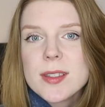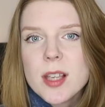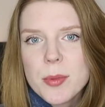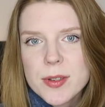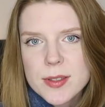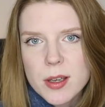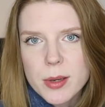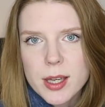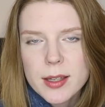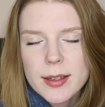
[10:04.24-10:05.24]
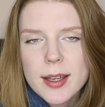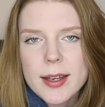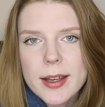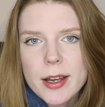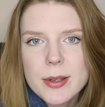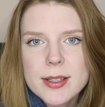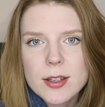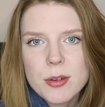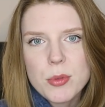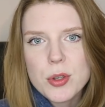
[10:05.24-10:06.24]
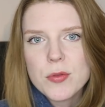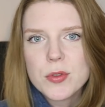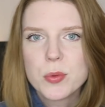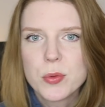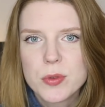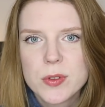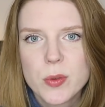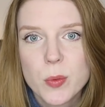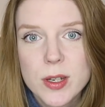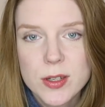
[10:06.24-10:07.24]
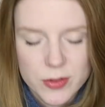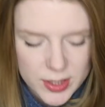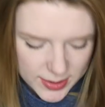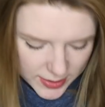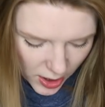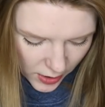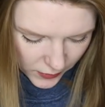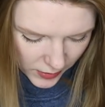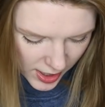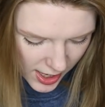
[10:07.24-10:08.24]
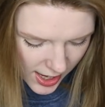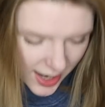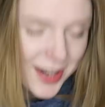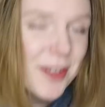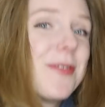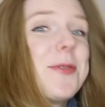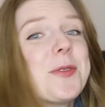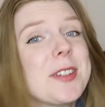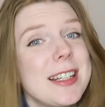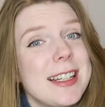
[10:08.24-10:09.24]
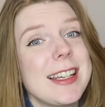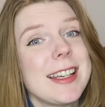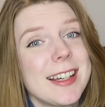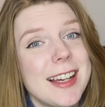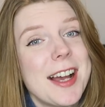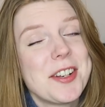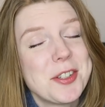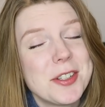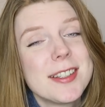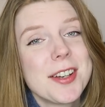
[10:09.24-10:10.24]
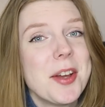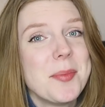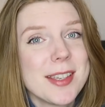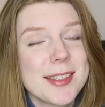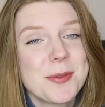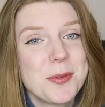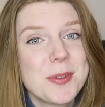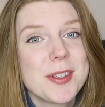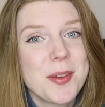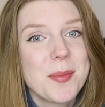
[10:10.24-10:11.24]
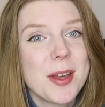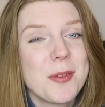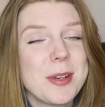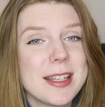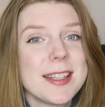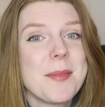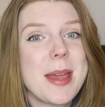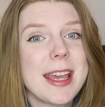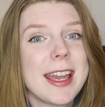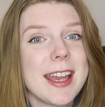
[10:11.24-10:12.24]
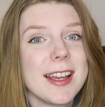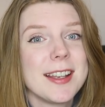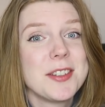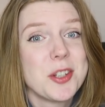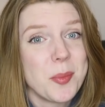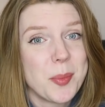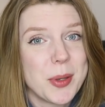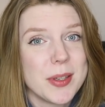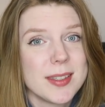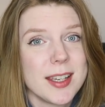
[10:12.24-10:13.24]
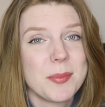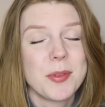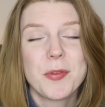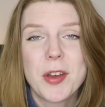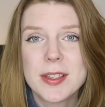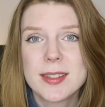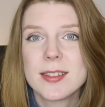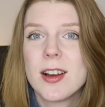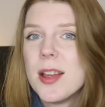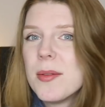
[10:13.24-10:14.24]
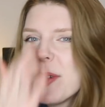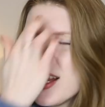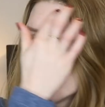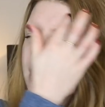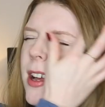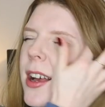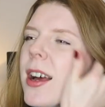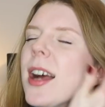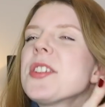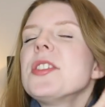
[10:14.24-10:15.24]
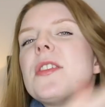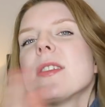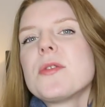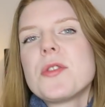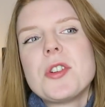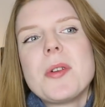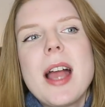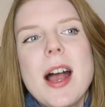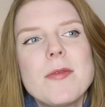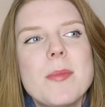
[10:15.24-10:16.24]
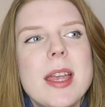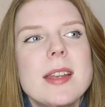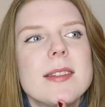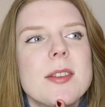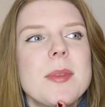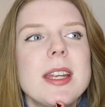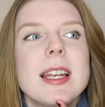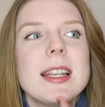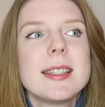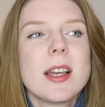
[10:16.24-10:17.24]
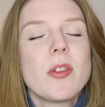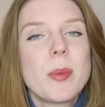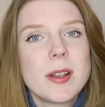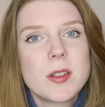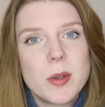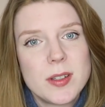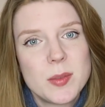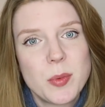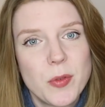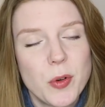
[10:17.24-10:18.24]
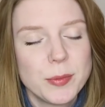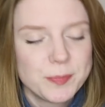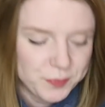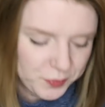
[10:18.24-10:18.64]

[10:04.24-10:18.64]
summer sewing and now it's going to move towards the wintry stuff and I've really had a good time this autumn and winter making jumpers, like the first time, well actually no that's not true, I have made some Nina Lee South Bank sweaters before